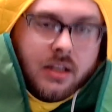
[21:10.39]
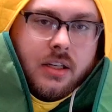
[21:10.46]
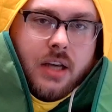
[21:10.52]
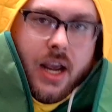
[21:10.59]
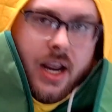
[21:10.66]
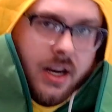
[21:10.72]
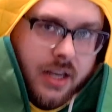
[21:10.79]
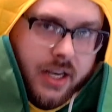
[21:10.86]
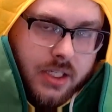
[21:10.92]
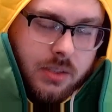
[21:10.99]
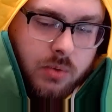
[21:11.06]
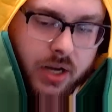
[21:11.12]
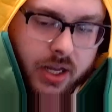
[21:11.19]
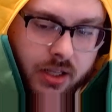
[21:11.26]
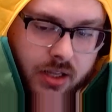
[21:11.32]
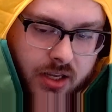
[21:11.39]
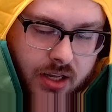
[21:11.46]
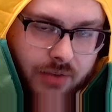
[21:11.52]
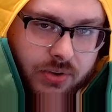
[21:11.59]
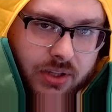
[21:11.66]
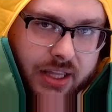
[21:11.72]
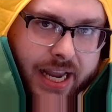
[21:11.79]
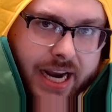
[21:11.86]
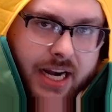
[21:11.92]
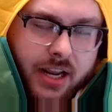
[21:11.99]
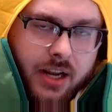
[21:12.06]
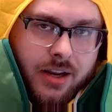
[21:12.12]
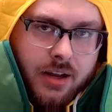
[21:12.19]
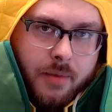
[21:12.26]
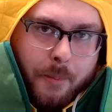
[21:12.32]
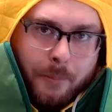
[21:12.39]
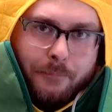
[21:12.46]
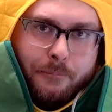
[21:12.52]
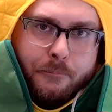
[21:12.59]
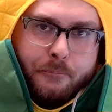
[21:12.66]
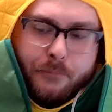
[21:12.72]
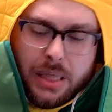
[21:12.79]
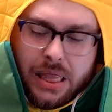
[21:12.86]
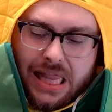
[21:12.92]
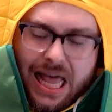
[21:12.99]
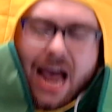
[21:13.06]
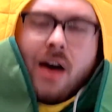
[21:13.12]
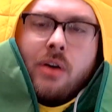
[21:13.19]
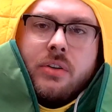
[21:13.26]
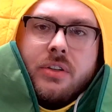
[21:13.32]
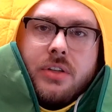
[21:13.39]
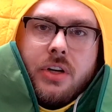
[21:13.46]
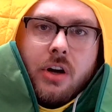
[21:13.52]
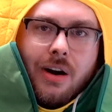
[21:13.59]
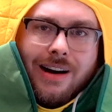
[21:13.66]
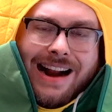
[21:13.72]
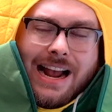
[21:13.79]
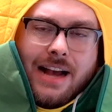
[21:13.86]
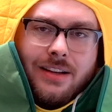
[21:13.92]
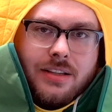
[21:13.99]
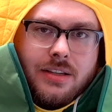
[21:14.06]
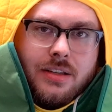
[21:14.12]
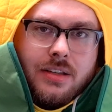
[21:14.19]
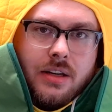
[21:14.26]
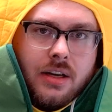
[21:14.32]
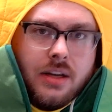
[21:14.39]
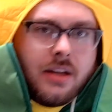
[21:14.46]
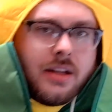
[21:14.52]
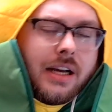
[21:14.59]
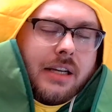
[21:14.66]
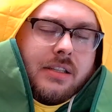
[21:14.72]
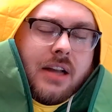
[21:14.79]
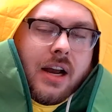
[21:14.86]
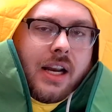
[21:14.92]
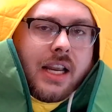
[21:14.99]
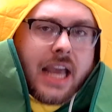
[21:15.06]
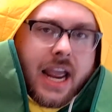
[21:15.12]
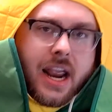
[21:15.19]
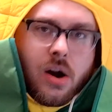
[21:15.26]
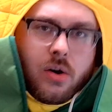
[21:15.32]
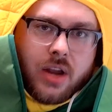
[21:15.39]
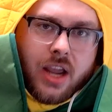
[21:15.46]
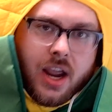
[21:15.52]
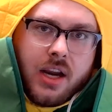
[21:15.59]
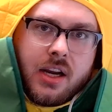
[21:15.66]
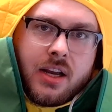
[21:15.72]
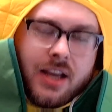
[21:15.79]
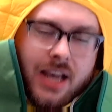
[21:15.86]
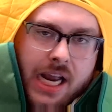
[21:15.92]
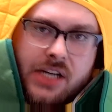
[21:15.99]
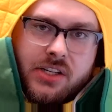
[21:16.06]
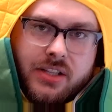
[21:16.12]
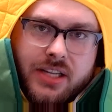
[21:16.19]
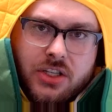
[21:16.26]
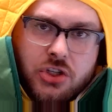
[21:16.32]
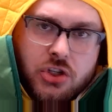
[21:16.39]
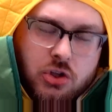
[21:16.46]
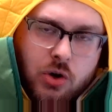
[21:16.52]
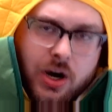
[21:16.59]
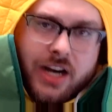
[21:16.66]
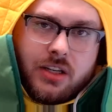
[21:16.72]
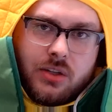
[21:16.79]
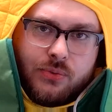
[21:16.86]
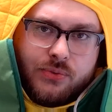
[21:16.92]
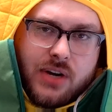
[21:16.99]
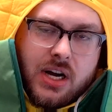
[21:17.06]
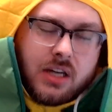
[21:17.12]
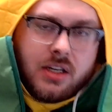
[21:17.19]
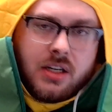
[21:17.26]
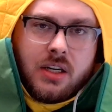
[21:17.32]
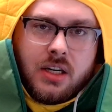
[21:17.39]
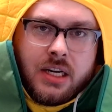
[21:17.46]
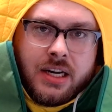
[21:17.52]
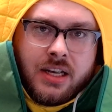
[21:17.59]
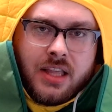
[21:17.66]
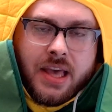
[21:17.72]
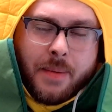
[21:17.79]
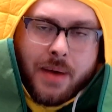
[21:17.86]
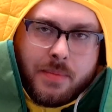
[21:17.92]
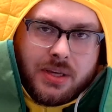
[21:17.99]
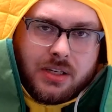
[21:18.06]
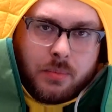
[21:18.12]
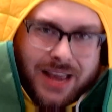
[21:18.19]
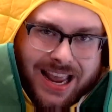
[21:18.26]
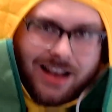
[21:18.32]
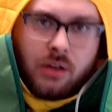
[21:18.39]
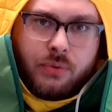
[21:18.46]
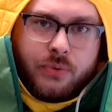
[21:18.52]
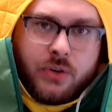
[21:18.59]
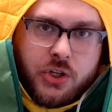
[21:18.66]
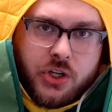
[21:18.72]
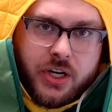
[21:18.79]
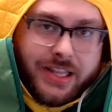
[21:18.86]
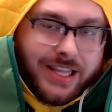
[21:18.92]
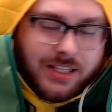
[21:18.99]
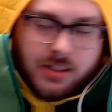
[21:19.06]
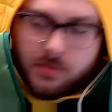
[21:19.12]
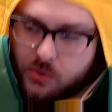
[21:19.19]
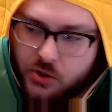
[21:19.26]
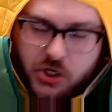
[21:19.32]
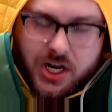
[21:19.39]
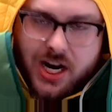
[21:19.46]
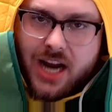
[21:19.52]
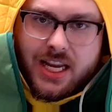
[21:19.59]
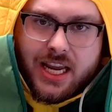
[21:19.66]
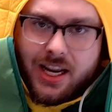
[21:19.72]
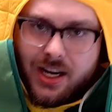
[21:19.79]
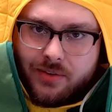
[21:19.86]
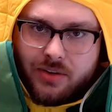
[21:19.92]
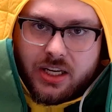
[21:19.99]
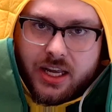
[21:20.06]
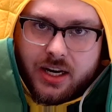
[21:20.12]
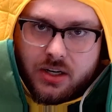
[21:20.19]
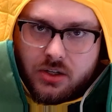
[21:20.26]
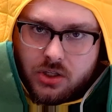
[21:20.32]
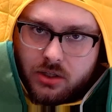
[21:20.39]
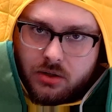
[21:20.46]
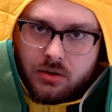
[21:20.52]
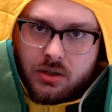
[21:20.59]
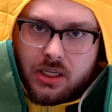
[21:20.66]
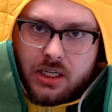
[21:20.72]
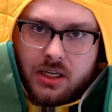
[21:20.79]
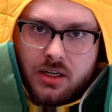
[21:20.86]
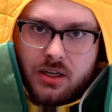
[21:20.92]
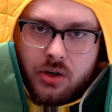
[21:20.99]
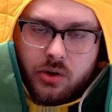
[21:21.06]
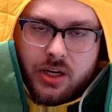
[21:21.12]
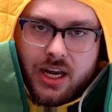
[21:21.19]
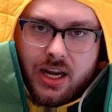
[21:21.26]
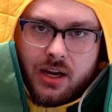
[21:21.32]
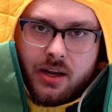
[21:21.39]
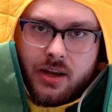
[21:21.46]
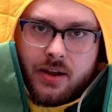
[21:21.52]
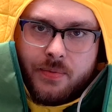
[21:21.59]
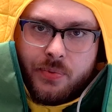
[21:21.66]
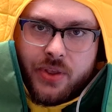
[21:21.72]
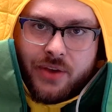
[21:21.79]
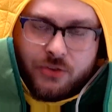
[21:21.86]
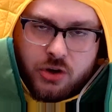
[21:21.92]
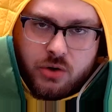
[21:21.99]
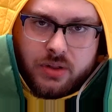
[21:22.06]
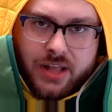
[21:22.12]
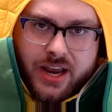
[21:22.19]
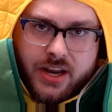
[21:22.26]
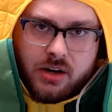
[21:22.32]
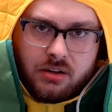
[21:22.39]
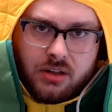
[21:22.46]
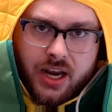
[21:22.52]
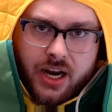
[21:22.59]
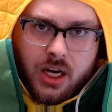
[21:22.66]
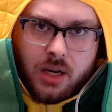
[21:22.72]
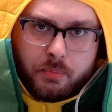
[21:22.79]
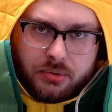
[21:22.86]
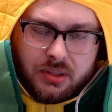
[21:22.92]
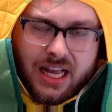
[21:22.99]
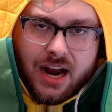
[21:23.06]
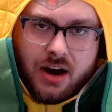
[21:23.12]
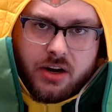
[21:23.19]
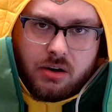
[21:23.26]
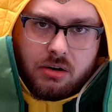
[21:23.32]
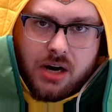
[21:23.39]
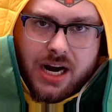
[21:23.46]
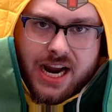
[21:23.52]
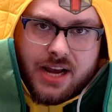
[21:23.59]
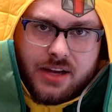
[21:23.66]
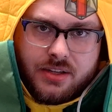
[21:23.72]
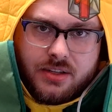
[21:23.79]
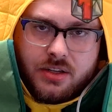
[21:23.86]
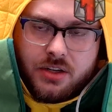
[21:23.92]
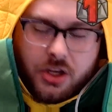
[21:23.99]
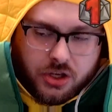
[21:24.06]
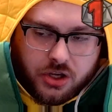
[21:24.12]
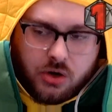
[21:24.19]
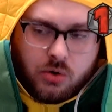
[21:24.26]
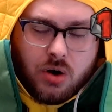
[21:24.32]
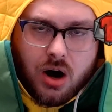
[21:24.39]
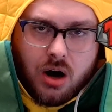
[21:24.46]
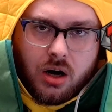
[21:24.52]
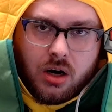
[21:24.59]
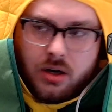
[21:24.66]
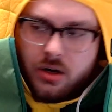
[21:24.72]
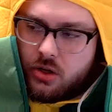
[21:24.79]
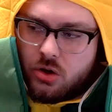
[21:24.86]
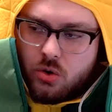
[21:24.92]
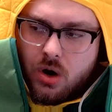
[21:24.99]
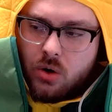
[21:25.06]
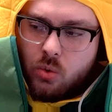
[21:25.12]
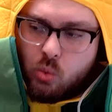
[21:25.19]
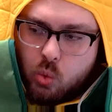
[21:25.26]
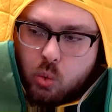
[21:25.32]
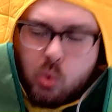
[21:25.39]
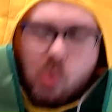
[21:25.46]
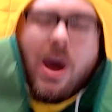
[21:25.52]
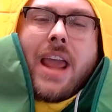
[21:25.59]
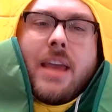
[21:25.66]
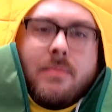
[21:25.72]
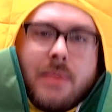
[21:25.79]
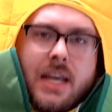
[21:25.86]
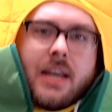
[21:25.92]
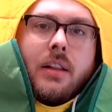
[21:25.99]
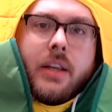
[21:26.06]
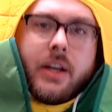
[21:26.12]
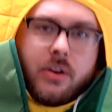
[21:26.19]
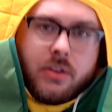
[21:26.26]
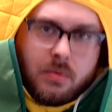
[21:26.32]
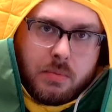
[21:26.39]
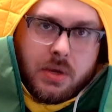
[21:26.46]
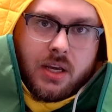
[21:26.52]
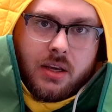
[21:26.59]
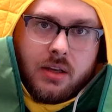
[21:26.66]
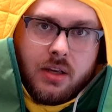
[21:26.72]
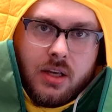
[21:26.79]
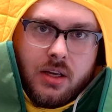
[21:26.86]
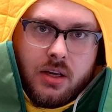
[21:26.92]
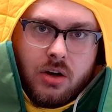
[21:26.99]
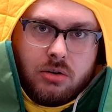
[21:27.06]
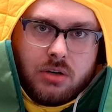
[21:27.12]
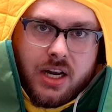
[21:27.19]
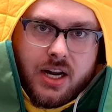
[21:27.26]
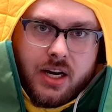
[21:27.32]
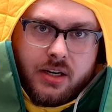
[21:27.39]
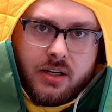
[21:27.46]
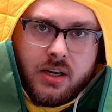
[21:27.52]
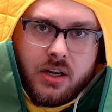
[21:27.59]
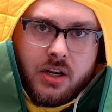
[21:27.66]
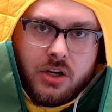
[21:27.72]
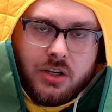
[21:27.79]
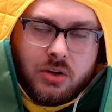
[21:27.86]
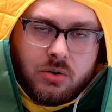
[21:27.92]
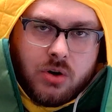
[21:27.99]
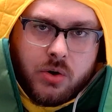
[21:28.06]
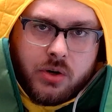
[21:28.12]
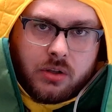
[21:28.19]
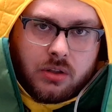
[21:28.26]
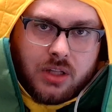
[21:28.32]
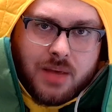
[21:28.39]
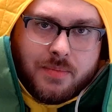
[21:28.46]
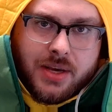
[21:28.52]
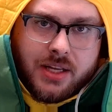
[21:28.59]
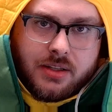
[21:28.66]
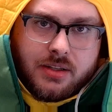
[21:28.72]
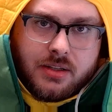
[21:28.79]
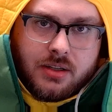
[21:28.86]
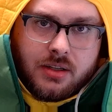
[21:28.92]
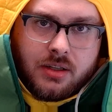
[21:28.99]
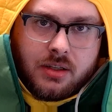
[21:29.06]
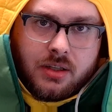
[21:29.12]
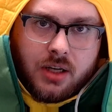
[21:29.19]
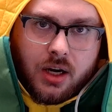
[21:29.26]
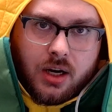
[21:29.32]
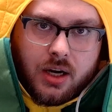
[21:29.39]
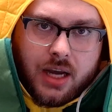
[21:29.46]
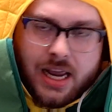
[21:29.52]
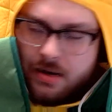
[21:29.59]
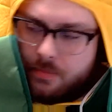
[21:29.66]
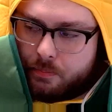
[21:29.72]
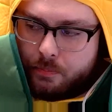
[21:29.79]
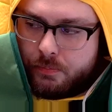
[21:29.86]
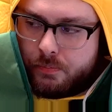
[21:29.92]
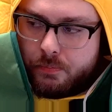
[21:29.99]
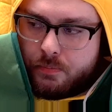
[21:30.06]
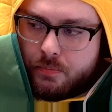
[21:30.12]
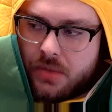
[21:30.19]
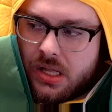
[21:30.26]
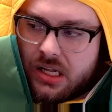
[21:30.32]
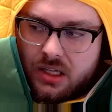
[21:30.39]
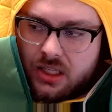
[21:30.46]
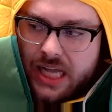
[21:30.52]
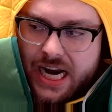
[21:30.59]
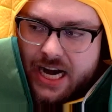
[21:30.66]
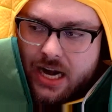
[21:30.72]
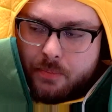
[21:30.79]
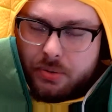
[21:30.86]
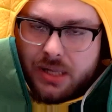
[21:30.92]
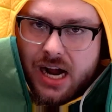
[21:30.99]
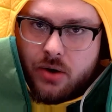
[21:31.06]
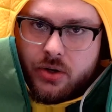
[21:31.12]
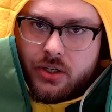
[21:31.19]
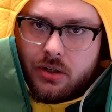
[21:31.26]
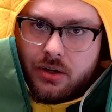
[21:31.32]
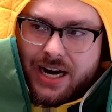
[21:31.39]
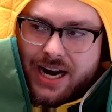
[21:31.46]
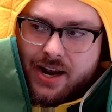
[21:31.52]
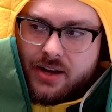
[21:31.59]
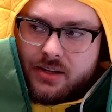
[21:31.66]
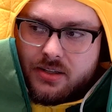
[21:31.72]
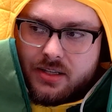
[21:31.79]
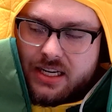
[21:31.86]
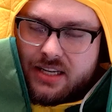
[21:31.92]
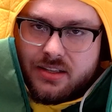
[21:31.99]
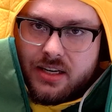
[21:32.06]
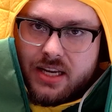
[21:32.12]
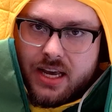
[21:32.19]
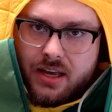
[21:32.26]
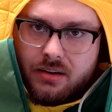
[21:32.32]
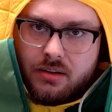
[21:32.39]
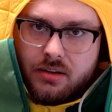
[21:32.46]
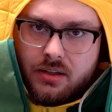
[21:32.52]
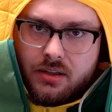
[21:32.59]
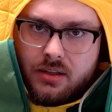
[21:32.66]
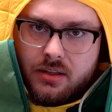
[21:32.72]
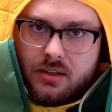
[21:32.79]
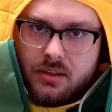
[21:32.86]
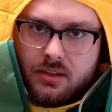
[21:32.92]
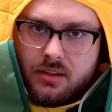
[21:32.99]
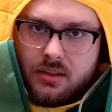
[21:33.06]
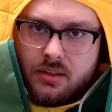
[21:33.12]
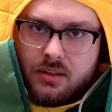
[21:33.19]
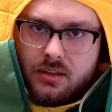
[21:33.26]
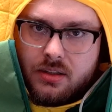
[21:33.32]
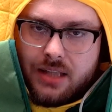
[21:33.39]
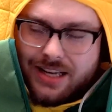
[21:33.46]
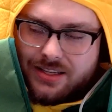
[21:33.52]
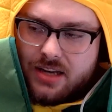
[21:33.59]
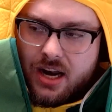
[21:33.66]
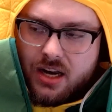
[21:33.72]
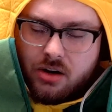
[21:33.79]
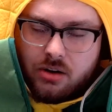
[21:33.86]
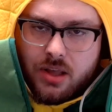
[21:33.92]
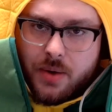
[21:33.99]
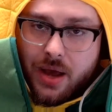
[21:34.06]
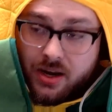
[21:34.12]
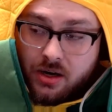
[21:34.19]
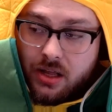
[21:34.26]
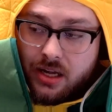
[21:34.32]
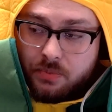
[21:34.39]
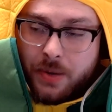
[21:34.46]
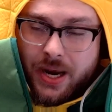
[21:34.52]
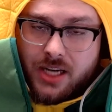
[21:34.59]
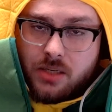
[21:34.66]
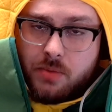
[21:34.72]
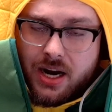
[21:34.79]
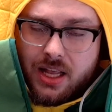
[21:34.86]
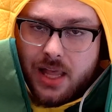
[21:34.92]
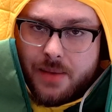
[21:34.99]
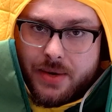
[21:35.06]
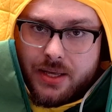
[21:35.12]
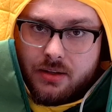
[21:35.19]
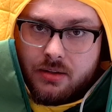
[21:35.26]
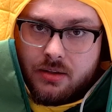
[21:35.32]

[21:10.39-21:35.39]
Hey, guess what? If a lady plows your ass, that's not gay, okay? Actually, that's straight as fuck. That might be some alpha shit. That's some shit I can't even get into, okay? If you let your lady plow your ass, you are, you are way manlier than me, okay? You know your limits, and a lady plowing your ass isn't it. That's not your limit. I mean, that's past my limit.